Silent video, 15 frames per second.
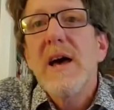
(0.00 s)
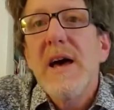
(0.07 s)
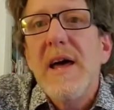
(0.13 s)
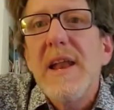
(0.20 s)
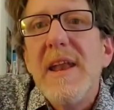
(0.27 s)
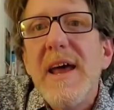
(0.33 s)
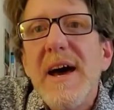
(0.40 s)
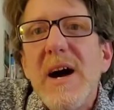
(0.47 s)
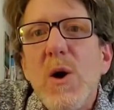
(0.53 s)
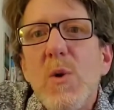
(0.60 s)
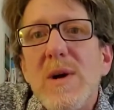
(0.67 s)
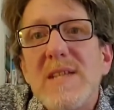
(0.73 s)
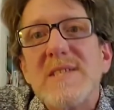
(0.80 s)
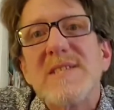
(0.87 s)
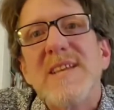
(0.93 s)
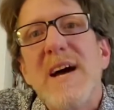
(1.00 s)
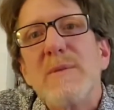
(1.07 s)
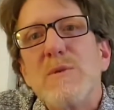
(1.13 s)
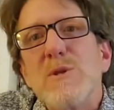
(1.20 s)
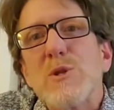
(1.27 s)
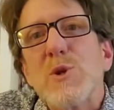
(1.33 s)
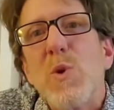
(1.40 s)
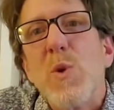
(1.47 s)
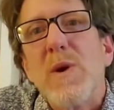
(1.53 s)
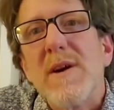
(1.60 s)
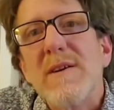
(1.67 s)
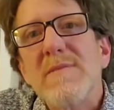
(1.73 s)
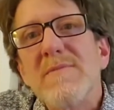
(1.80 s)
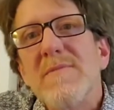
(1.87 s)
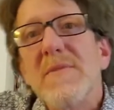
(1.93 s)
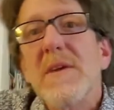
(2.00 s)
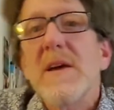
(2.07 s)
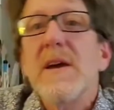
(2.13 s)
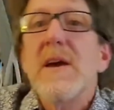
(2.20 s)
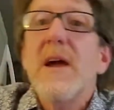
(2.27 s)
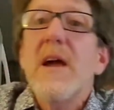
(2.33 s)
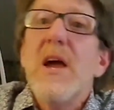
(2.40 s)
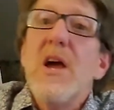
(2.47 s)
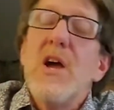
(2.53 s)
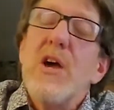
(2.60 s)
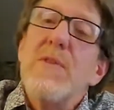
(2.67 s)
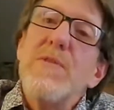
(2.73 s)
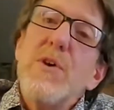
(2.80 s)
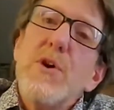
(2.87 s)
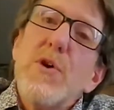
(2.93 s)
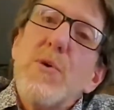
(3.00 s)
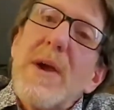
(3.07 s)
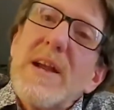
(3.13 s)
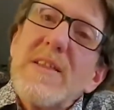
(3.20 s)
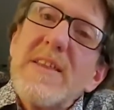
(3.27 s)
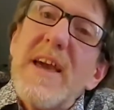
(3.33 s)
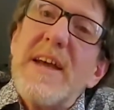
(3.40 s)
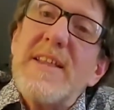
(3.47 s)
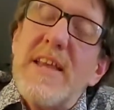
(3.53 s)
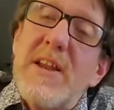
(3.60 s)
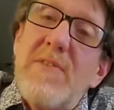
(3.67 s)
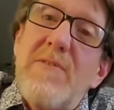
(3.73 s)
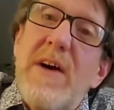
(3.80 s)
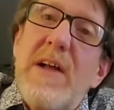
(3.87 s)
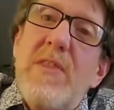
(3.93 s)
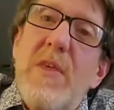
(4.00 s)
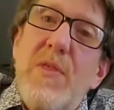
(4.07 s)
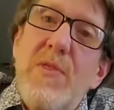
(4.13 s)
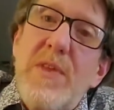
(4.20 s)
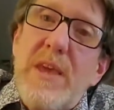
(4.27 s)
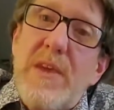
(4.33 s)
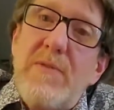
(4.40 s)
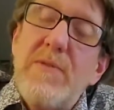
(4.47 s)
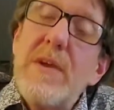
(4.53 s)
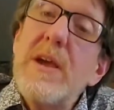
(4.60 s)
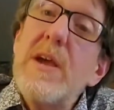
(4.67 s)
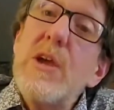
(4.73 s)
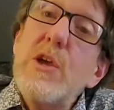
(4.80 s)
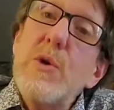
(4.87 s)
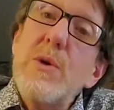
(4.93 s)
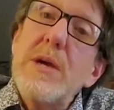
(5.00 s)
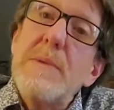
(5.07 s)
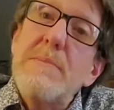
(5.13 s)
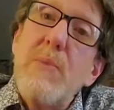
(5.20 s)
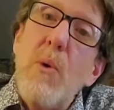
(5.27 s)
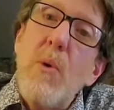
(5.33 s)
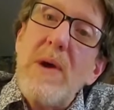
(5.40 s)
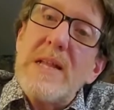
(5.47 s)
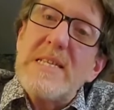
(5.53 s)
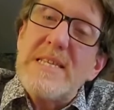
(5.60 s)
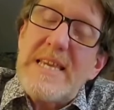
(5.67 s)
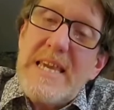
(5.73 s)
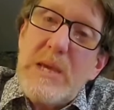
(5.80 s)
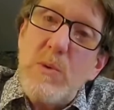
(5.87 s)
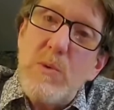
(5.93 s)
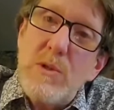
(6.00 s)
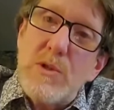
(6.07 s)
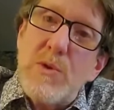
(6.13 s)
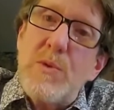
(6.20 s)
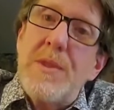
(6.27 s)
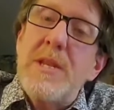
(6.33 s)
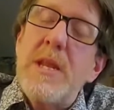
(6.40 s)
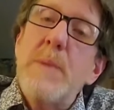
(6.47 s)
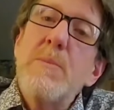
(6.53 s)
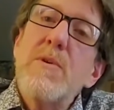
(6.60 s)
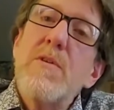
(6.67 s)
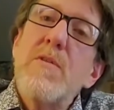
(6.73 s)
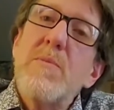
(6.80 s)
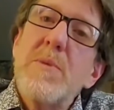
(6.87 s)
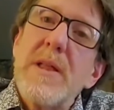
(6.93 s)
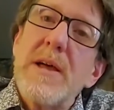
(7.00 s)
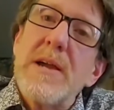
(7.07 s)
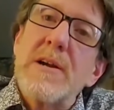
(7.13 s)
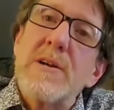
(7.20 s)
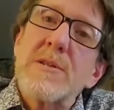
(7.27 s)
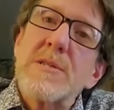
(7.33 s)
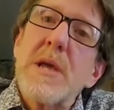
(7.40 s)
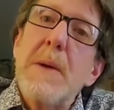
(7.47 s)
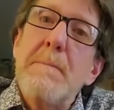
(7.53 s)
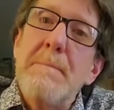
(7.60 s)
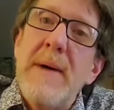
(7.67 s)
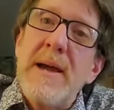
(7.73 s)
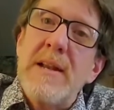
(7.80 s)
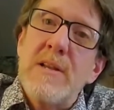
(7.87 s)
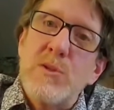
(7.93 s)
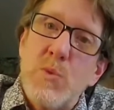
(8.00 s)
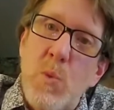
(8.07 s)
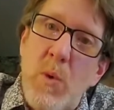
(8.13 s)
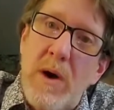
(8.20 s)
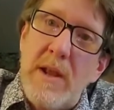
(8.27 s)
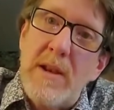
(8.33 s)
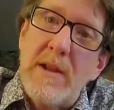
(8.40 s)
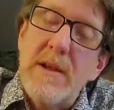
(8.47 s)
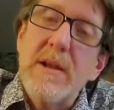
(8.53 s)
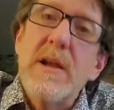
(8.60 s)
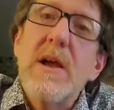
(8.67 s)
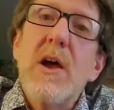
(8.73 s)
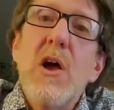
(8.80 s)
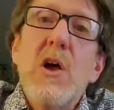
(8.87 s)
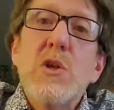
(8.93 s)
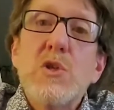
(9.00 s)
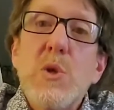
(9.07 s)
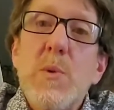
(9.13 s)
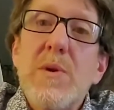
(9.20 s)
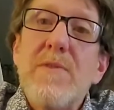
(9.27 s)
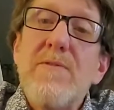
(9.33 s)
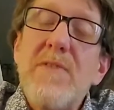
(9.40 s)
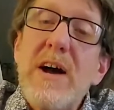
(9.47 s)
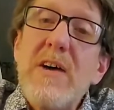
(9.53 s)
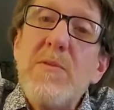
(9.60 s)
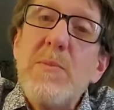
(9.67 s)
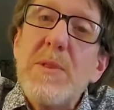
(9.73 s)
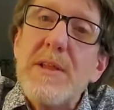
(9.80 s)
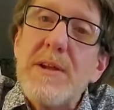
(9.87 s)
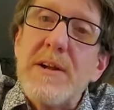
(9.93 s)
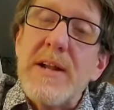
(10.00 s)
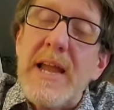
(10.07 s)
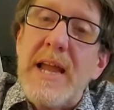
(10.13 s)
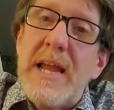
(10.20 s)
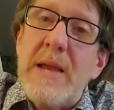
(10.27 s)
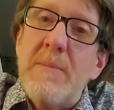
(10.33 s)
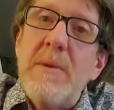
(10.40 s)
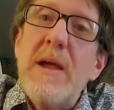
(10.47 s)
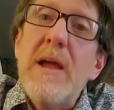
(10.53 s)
Now it's time to score. If you correctly identify the thief, you get points equal to the number of players minus 1. So in a 5-player game,